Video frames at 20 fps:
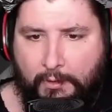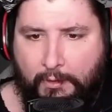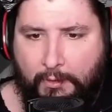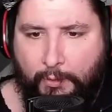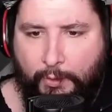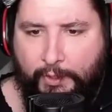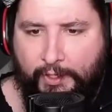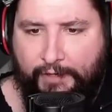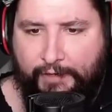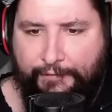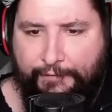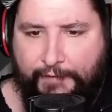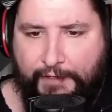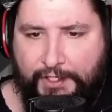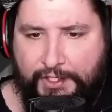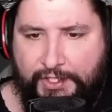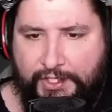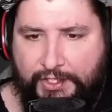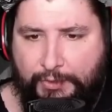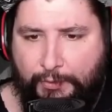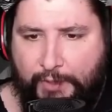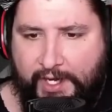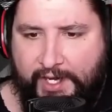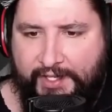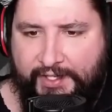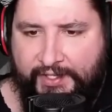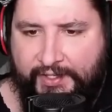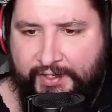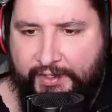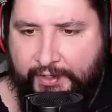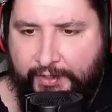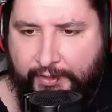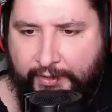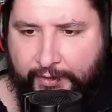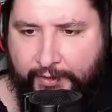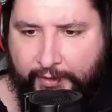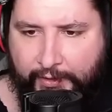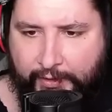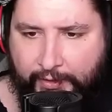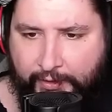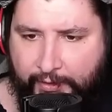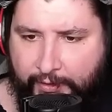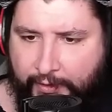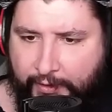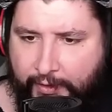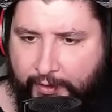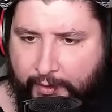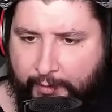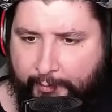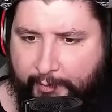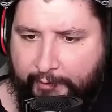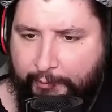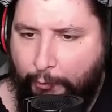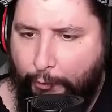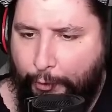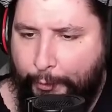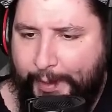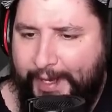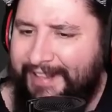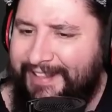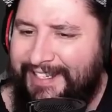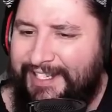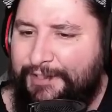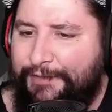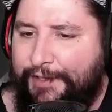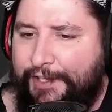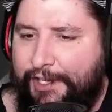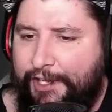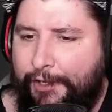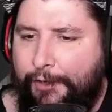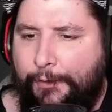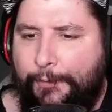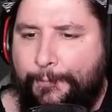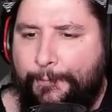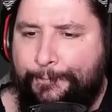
We're going to finish this race before we end this video.